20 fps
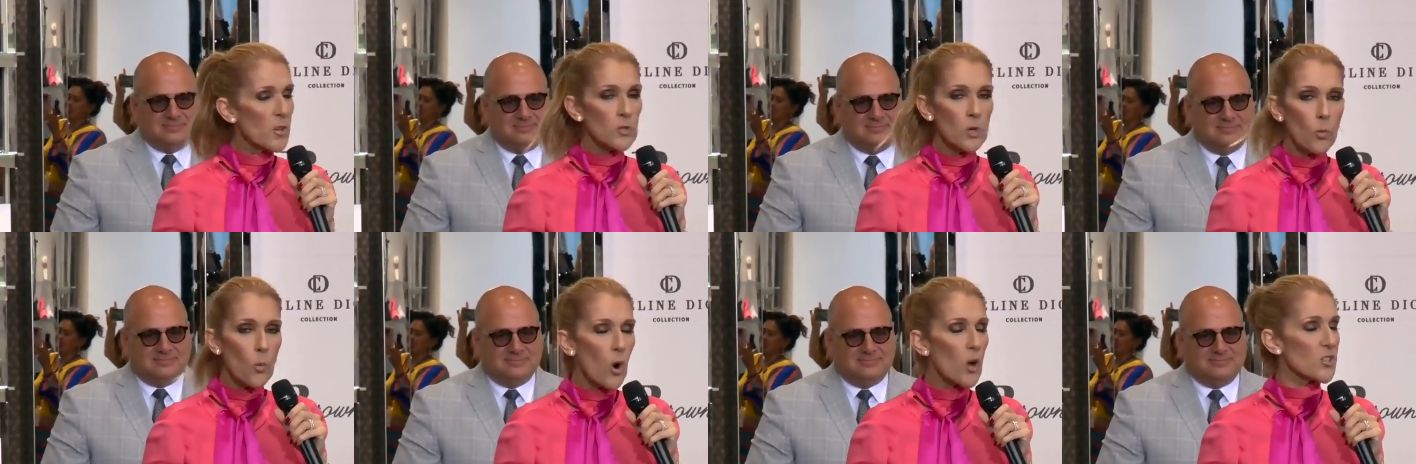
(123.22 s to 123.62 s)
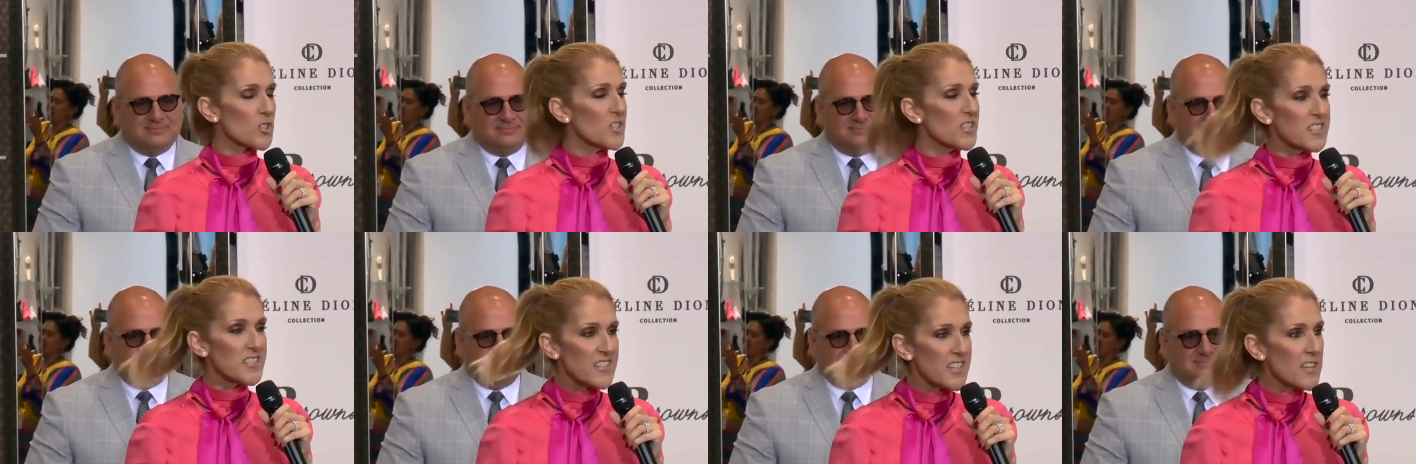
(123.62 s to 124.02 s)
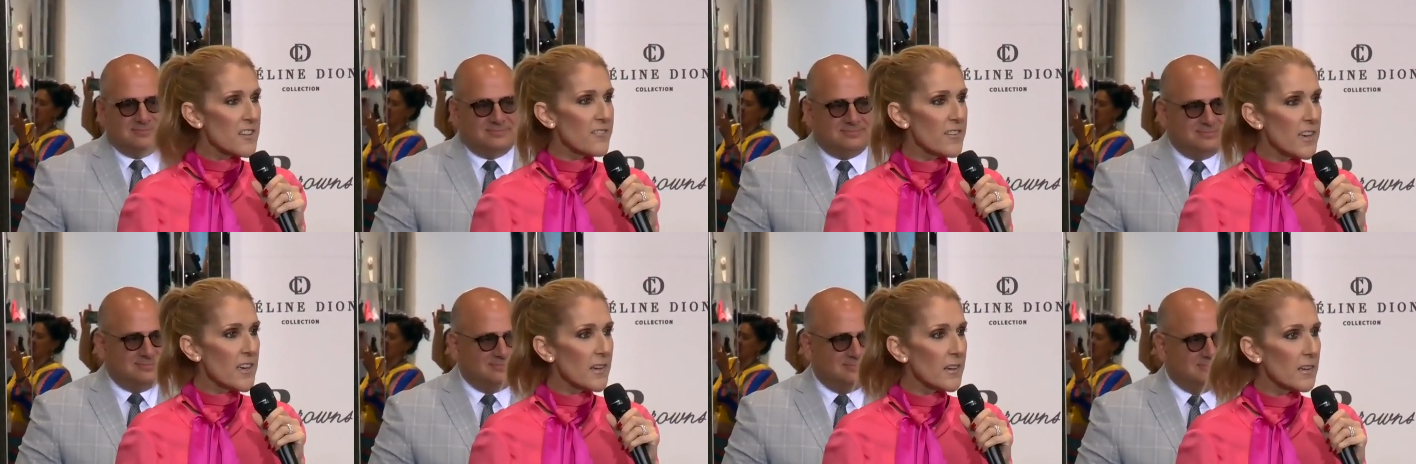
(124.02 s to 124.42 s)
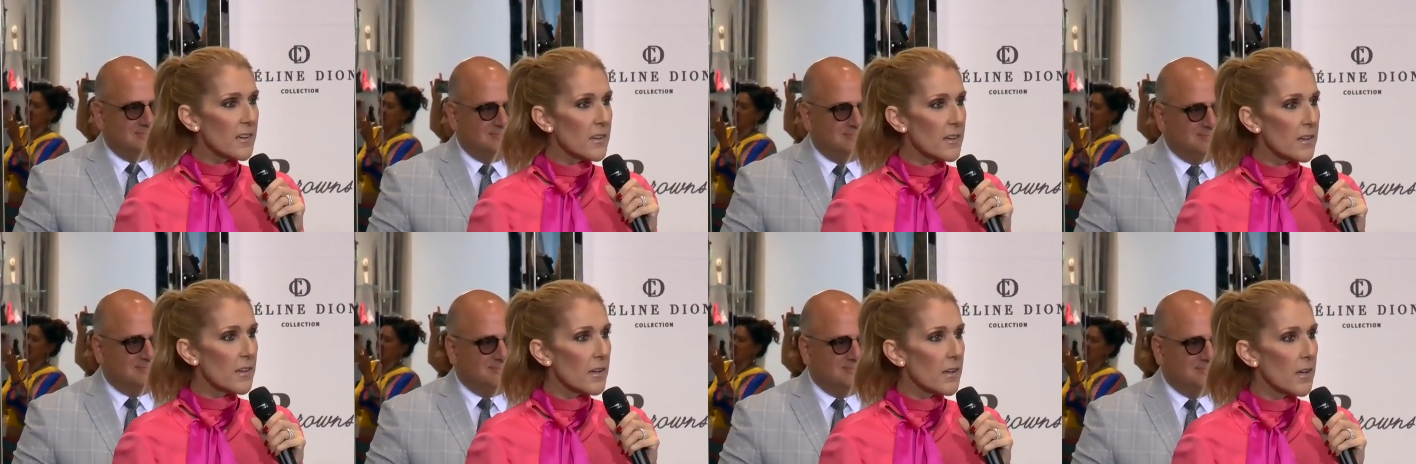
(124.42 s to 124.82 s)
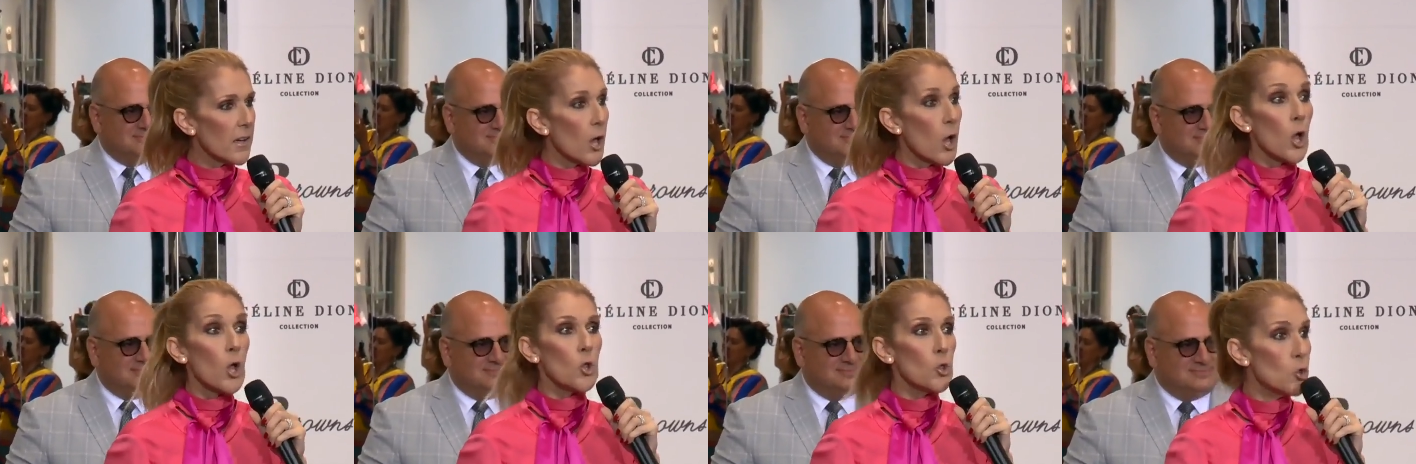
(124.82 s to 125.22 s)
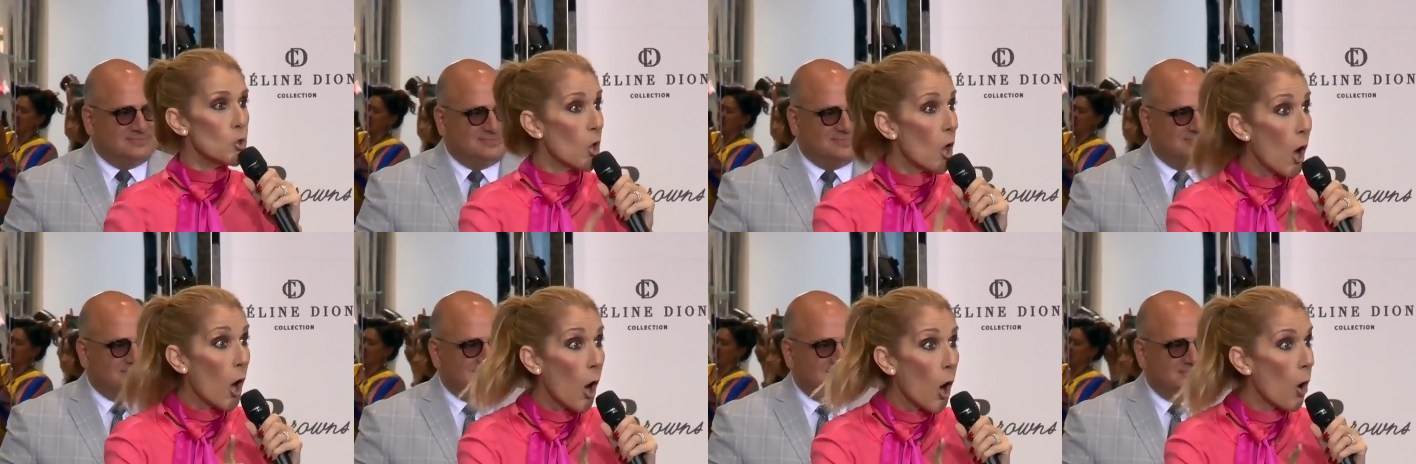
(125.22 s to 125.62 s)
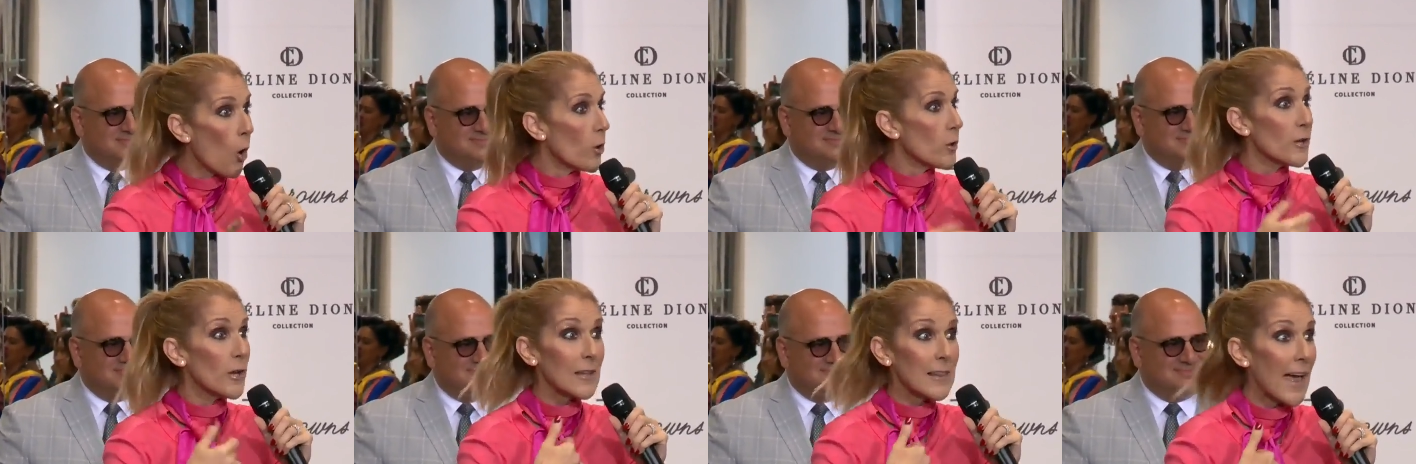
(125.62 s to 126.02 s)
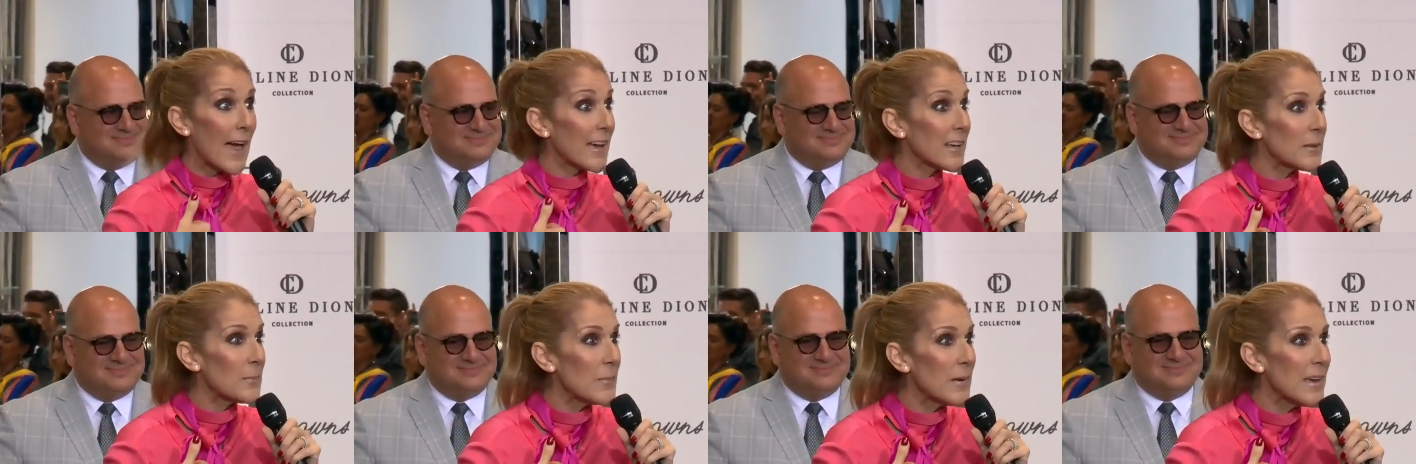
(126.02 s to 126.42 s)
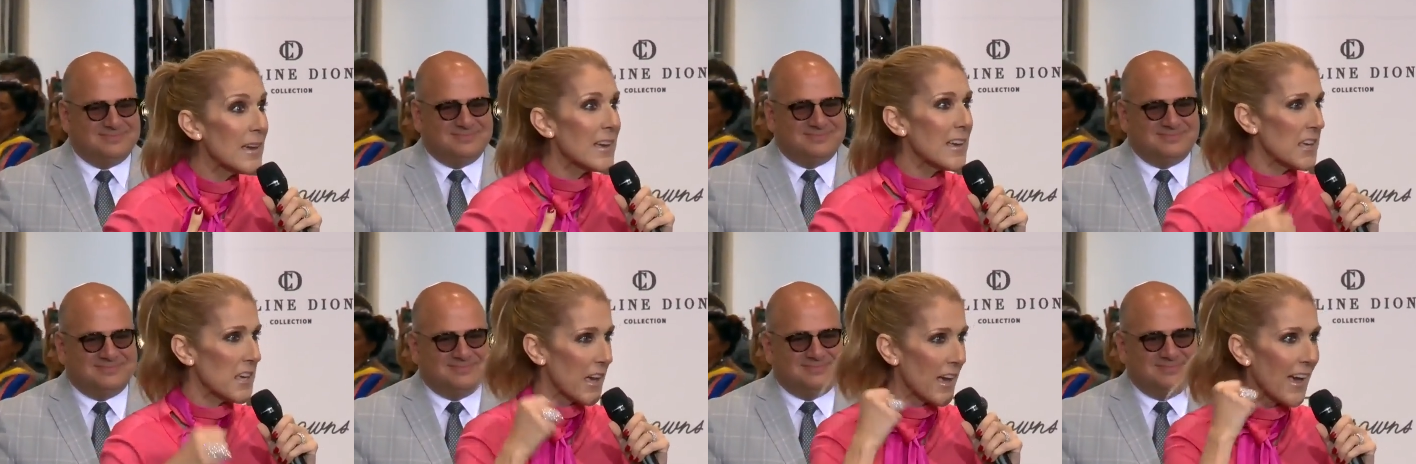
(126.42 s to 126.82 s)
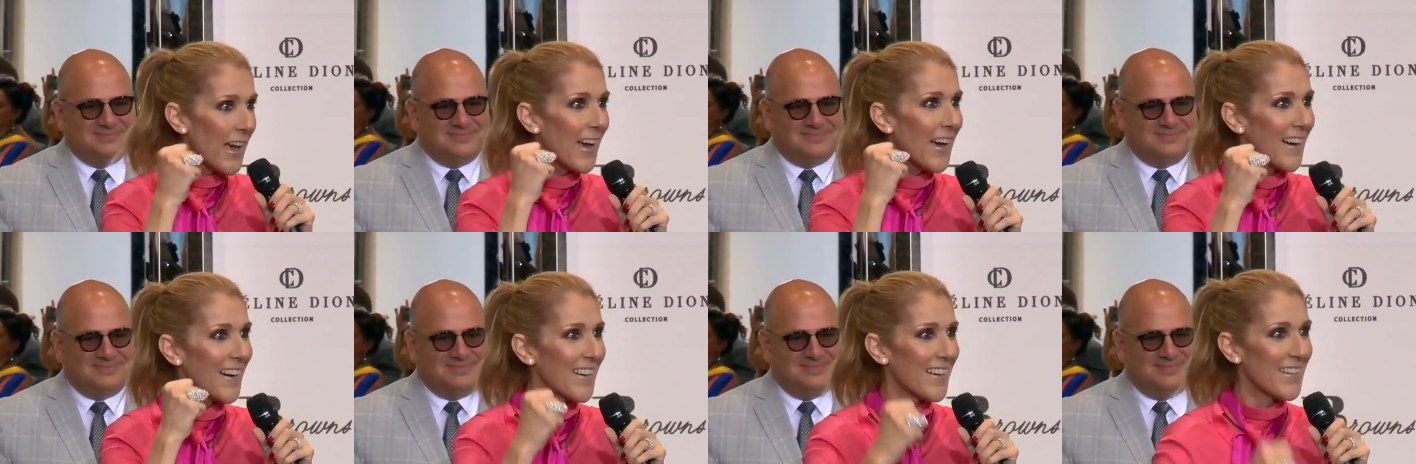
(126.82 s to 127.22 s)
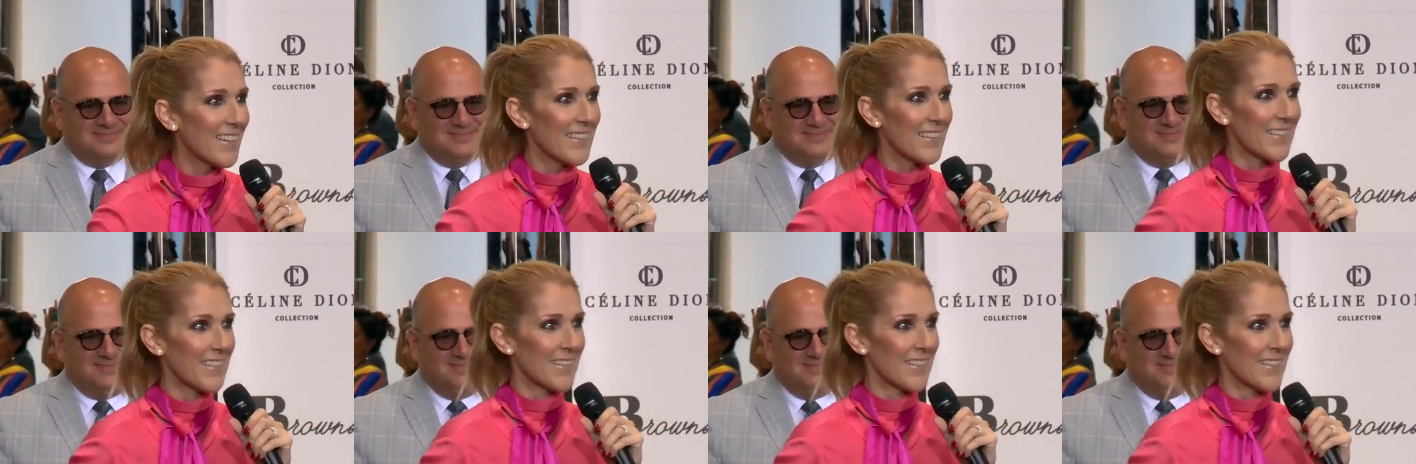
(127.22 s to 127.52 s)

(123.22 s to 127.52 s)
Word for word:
Speaker 1: Are you watching TV? I have no idea no, you're like me. Yeah. Exactly.